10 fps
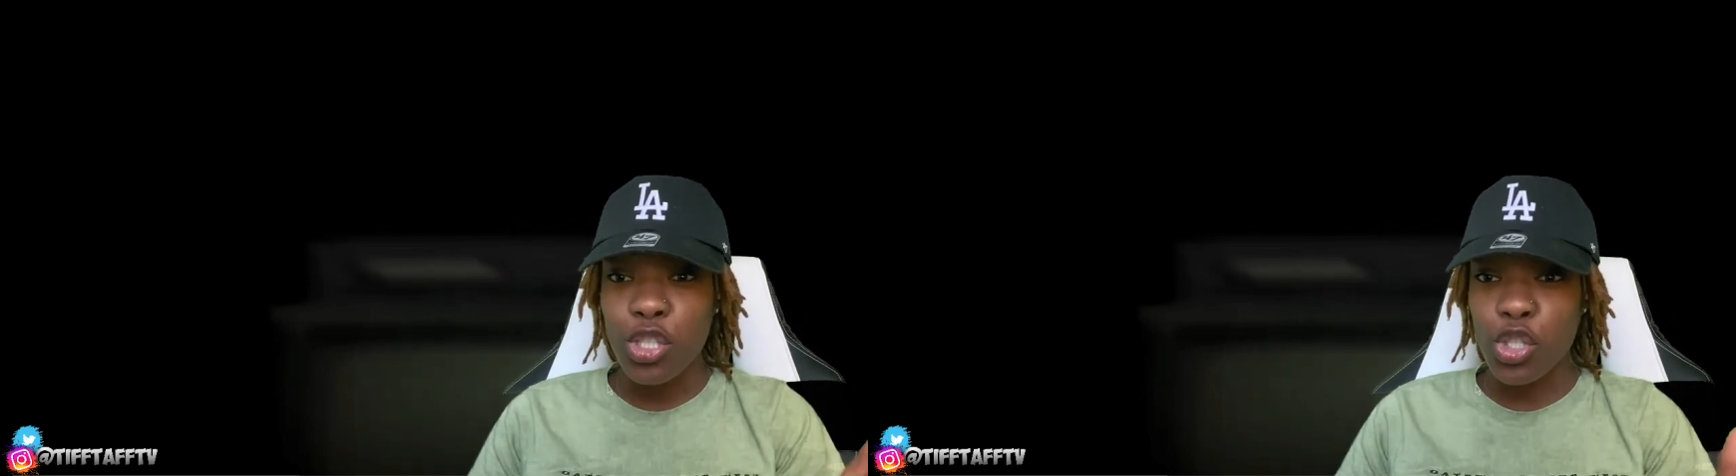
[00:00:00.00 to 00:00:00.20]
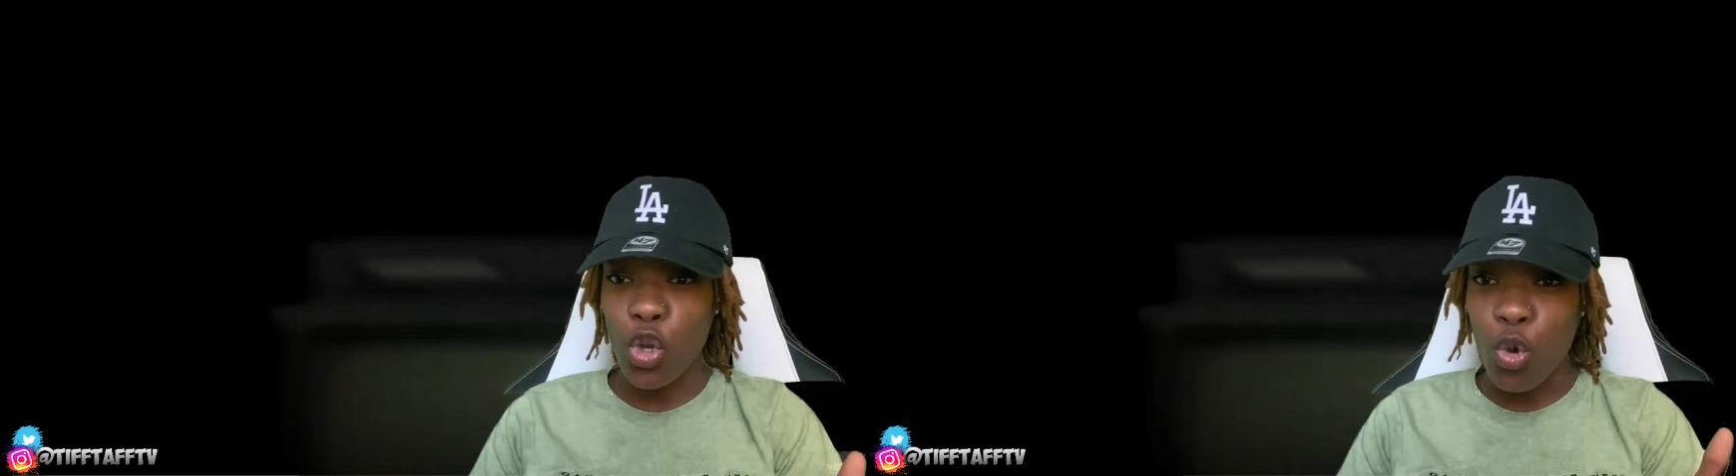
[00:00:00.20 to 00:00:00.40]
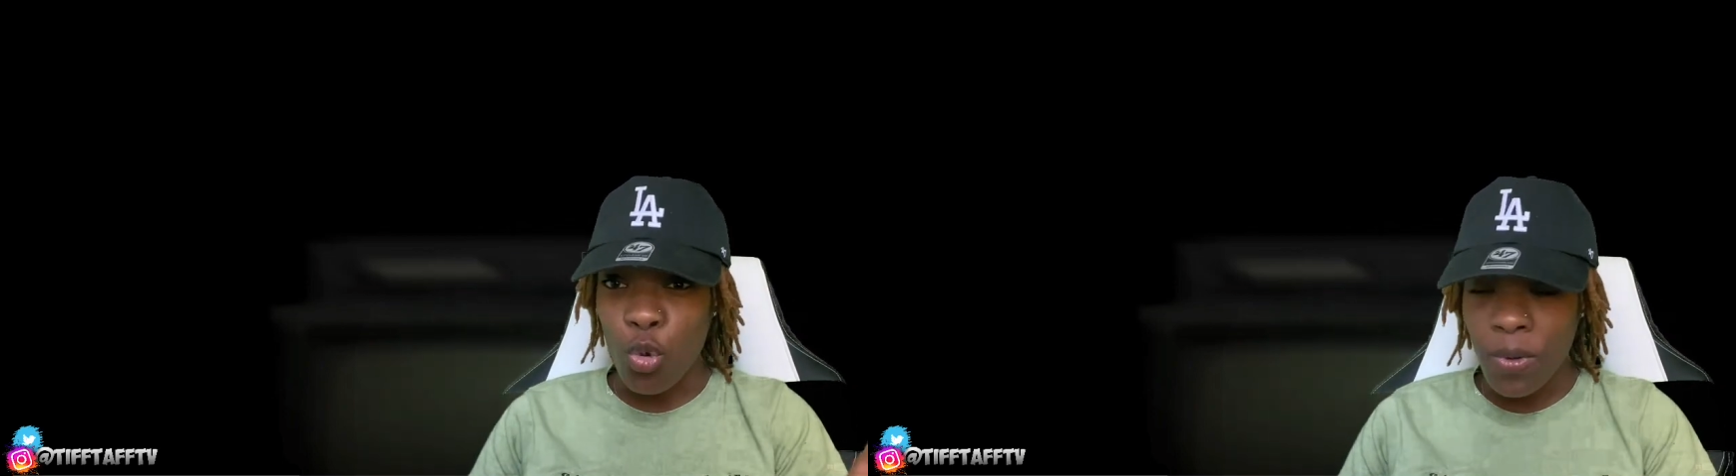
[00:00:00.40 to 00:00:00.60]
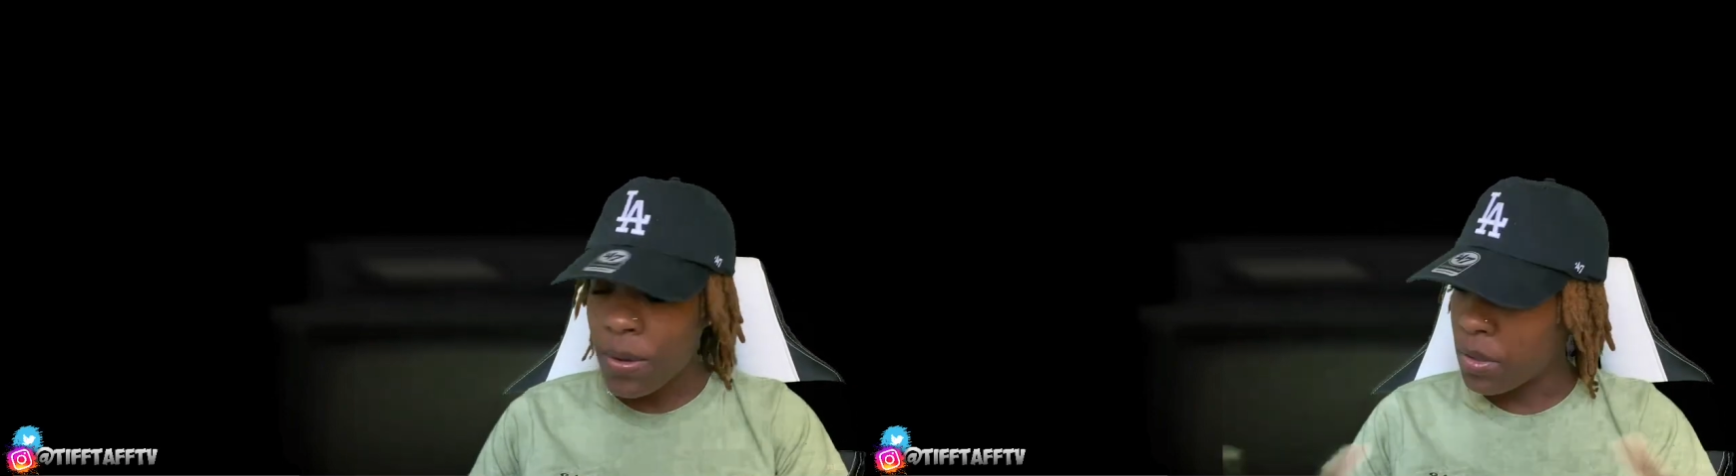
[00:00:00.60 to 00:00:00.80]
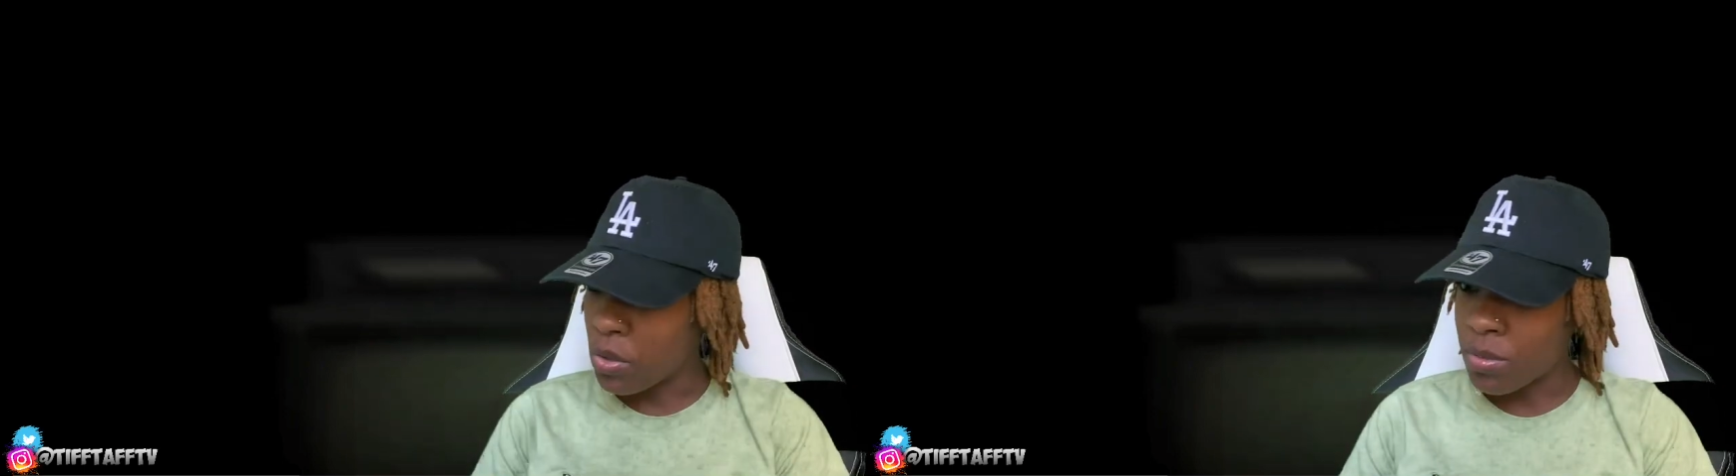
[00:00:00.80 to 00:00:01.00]
So,
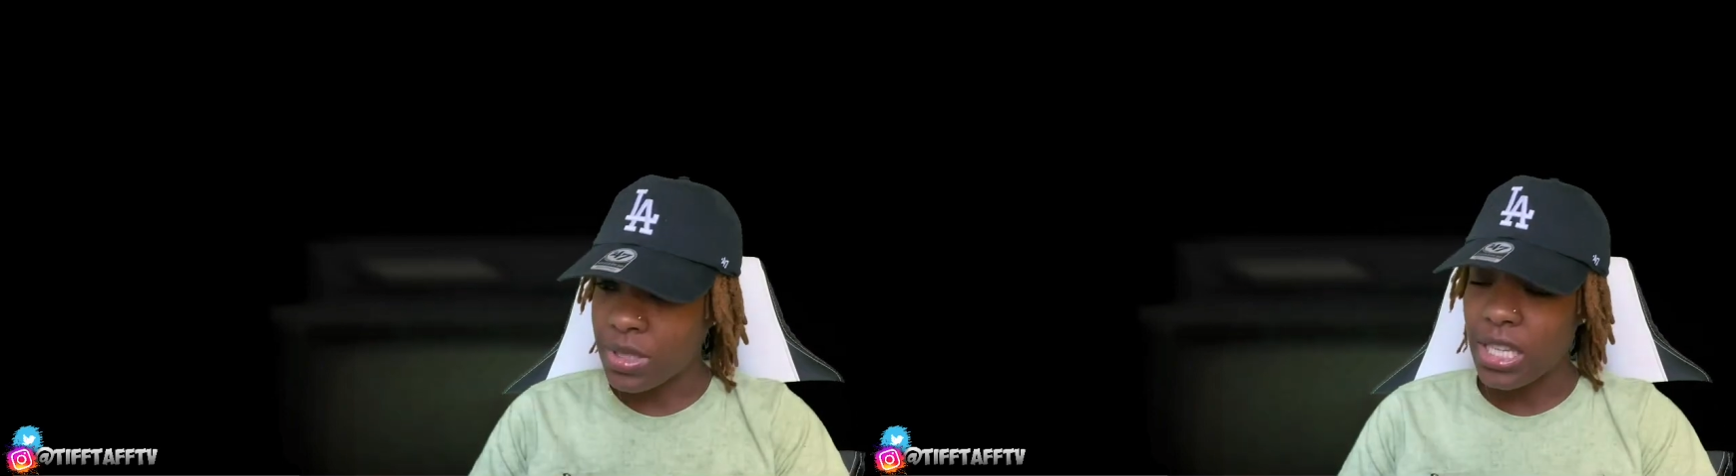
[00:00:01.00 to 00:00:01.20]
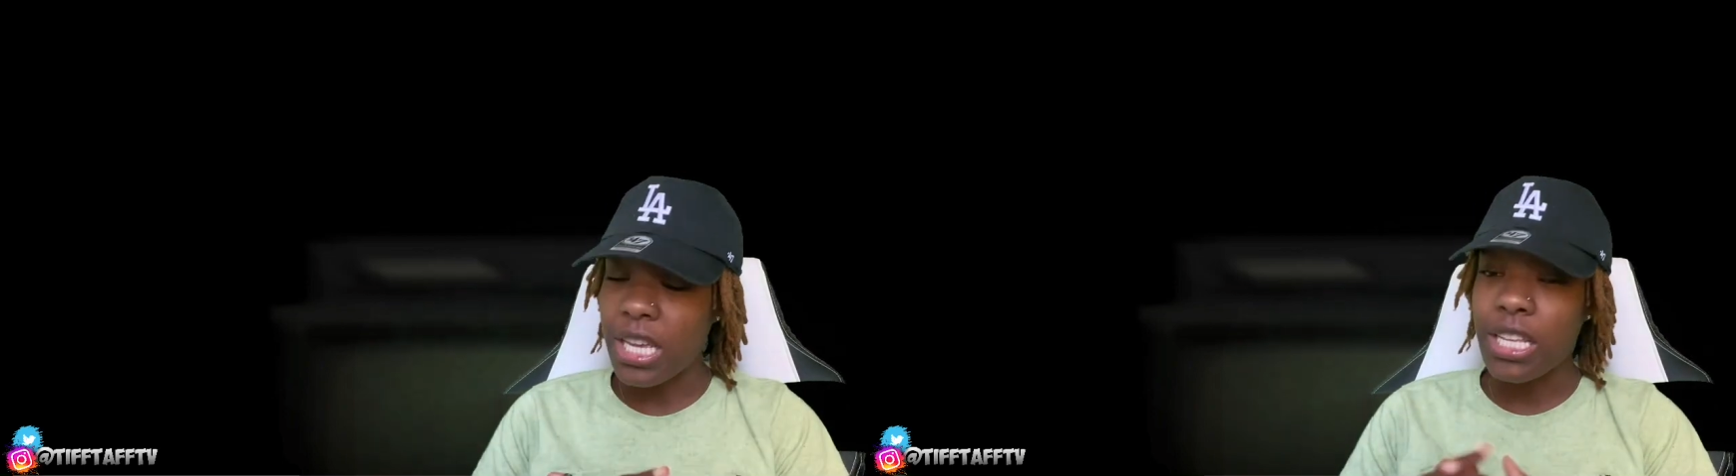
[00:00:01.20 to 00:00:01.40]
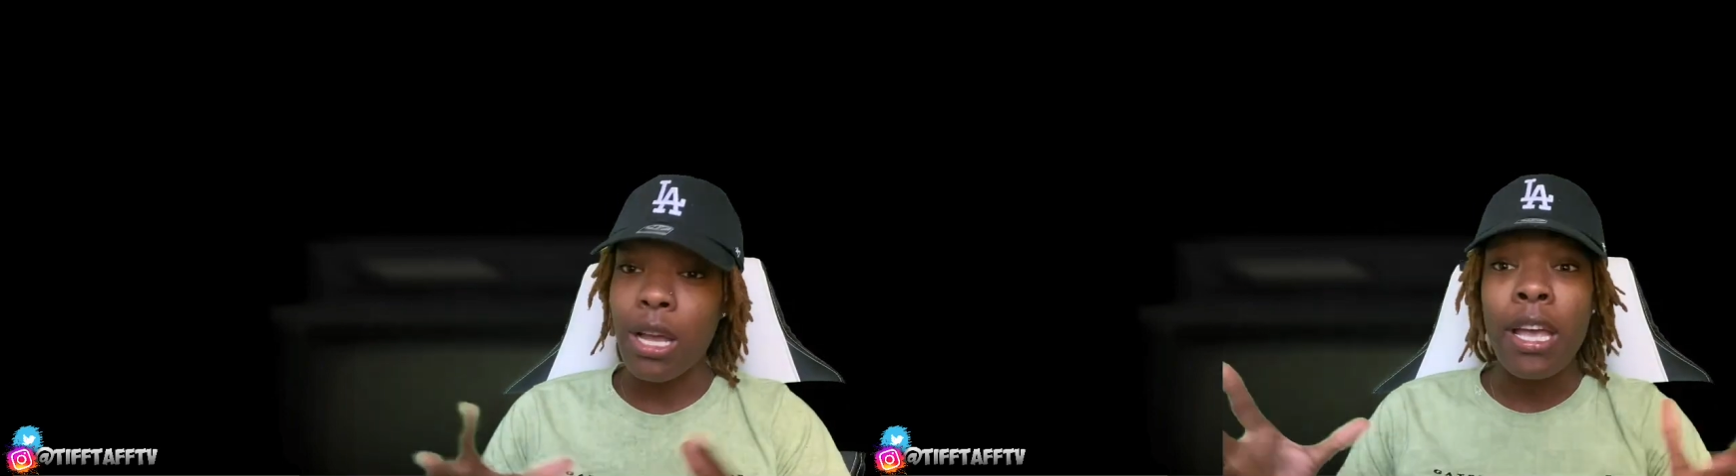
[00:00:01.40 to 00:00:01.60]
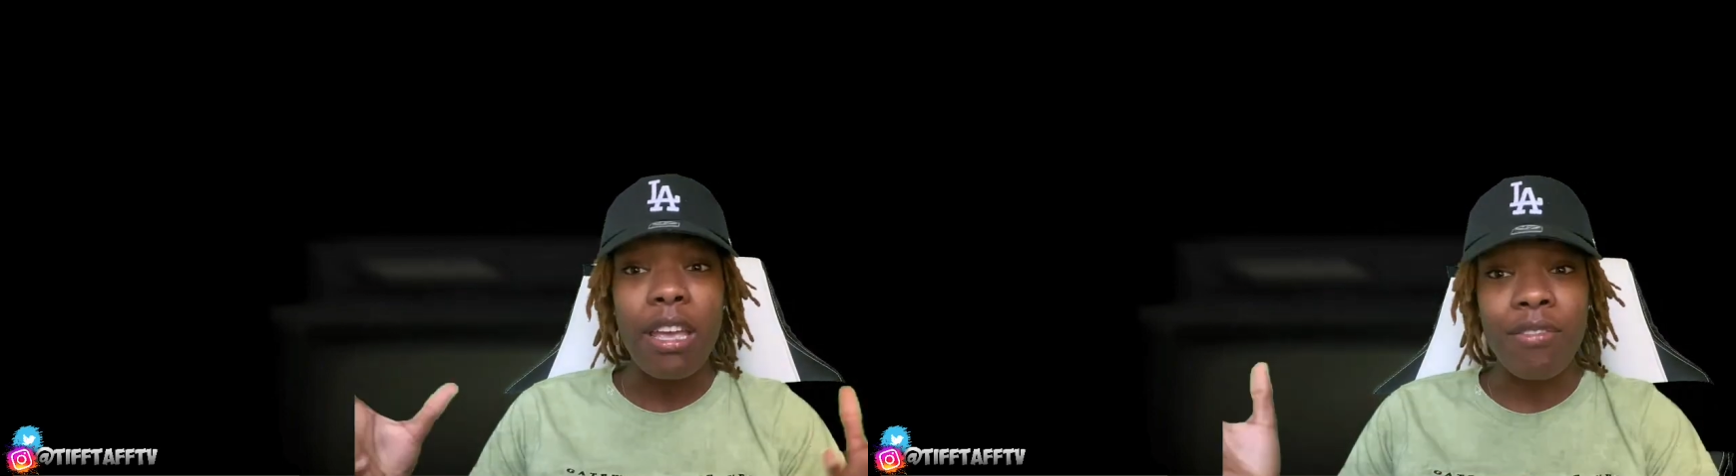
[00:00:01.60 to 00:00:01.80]
you know what I'm saying?